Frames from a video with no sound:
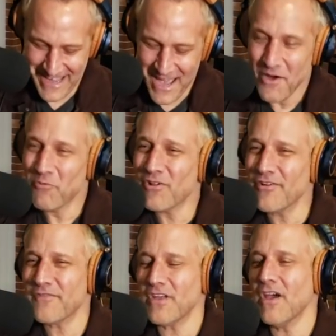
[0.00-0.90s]

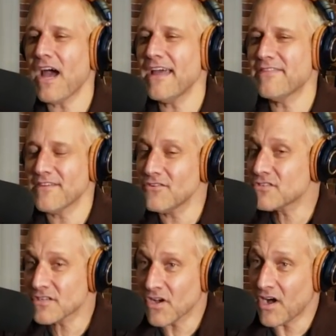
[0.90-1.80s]
Well, I think you
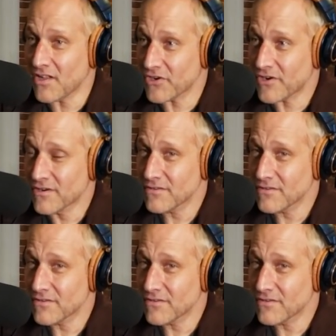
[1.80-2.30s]
should call her.